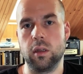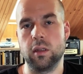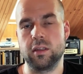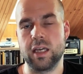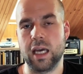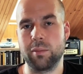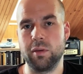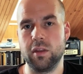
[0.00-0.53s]

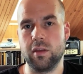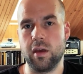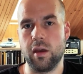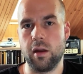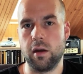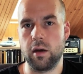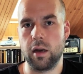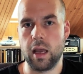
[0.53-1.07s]
tag me
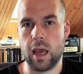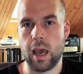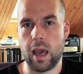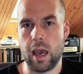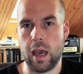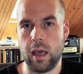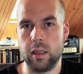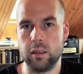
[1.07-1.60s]
there,
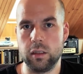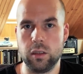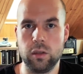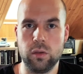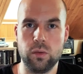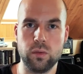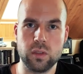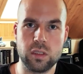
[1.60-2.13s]
and
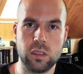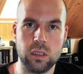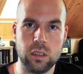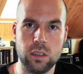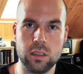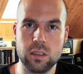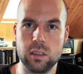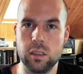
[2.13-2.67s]
use the
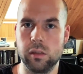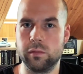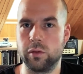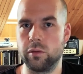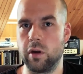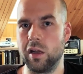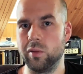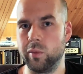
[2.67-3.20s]
Silver
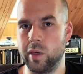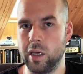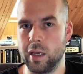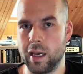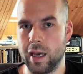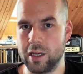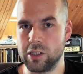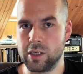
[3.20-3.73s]
Runway
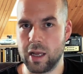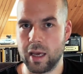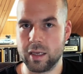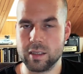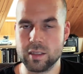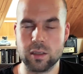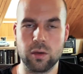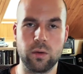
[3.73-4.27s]
hashtag
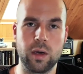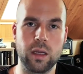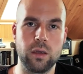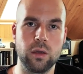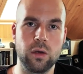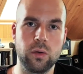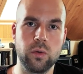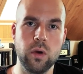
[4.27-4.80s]
so I
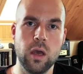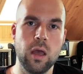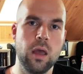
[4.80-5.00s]
know